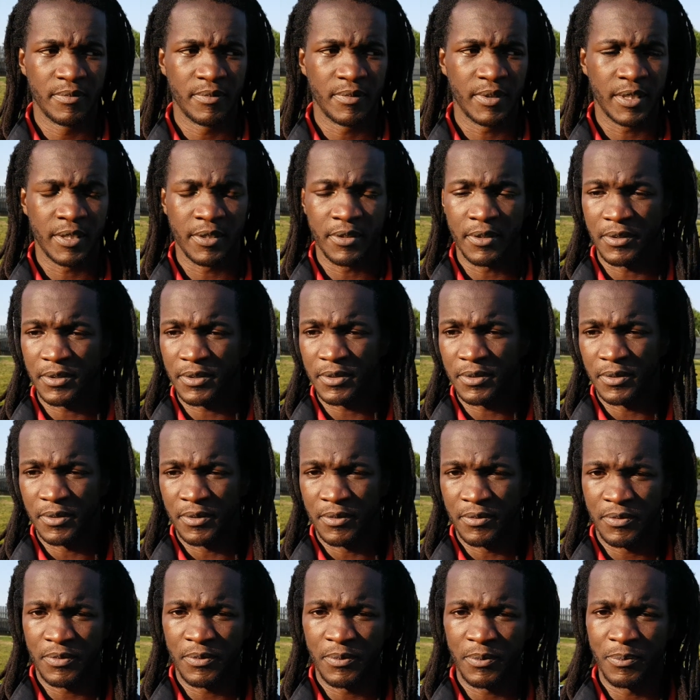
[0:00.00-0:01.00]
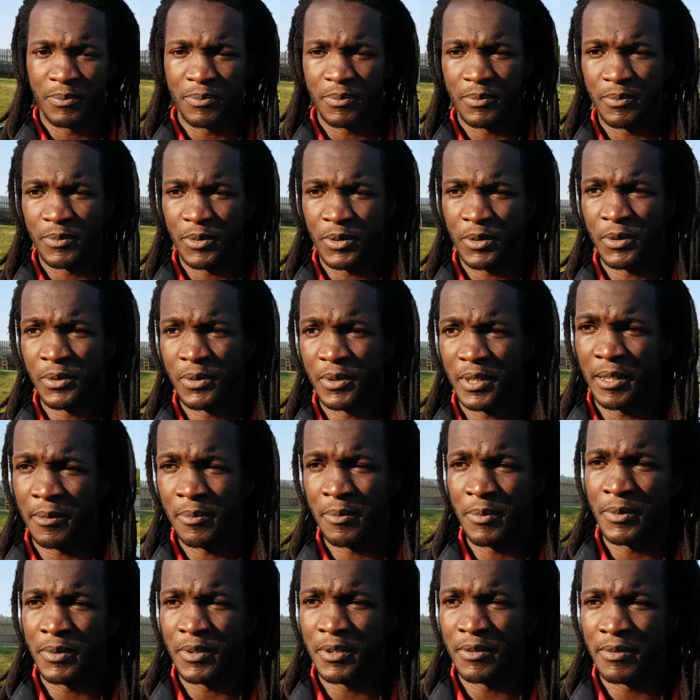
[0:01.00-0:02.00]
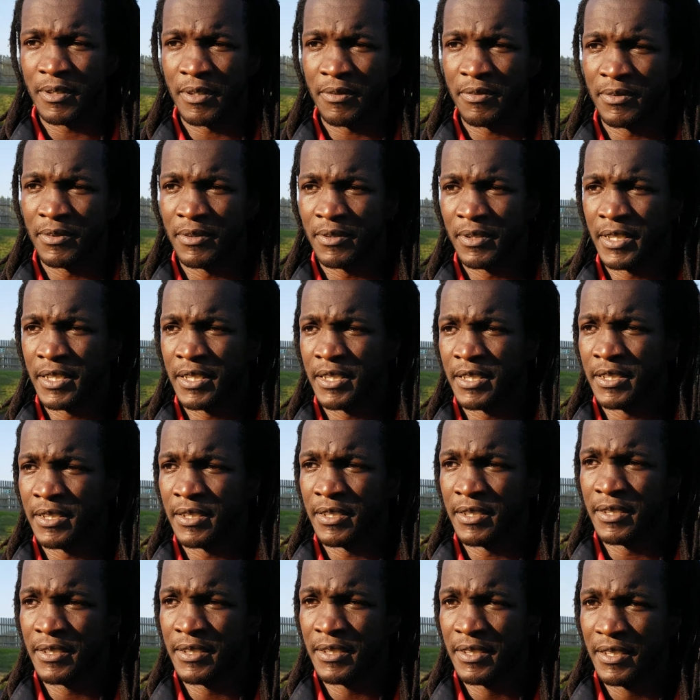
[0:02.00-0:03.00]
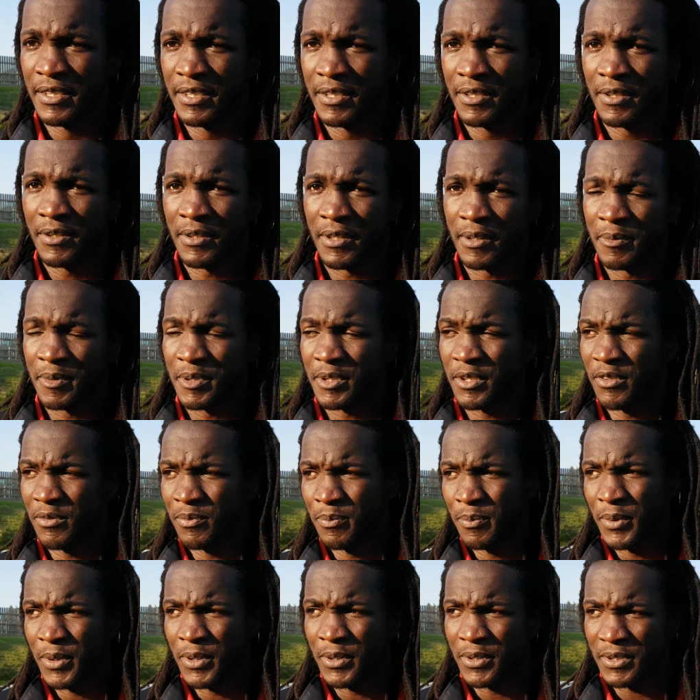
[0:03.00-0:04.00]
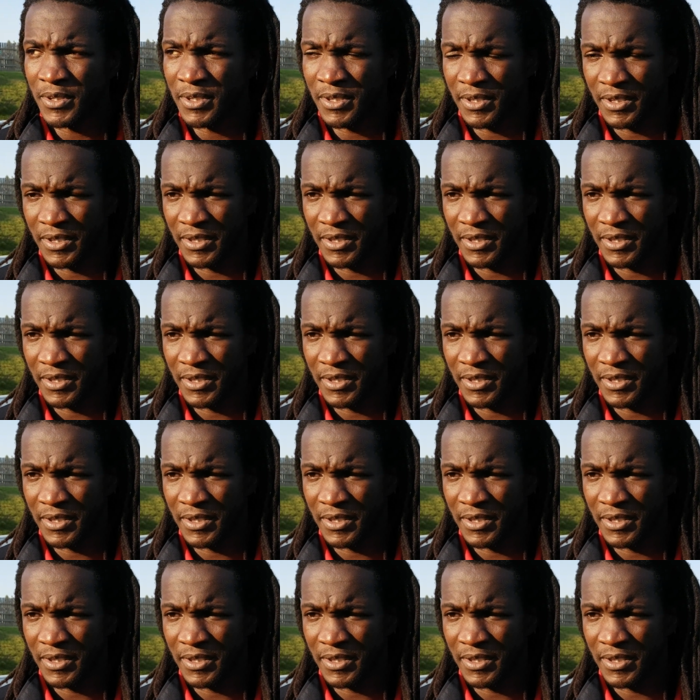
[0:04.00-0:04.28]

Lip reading: he got sort of caught up with the referee and got himself booked.